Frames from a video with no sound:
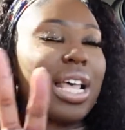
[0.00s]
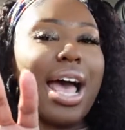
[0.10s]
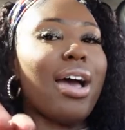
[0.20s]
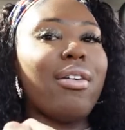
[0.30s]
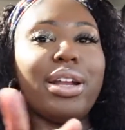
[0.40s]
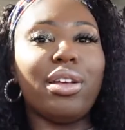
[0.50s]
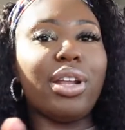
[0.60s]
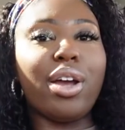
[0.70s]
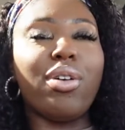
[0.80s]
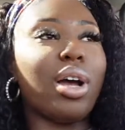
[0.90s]
I already know
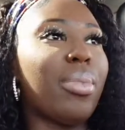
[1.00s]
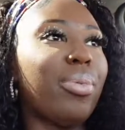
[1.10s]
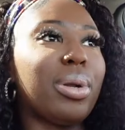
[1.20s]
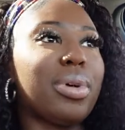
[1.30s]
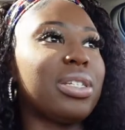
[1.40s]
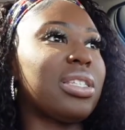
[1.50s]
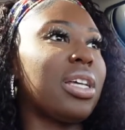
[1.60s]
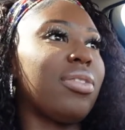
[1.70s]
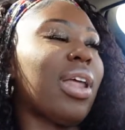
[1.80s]
they're gonna come up with a bunch of stuff.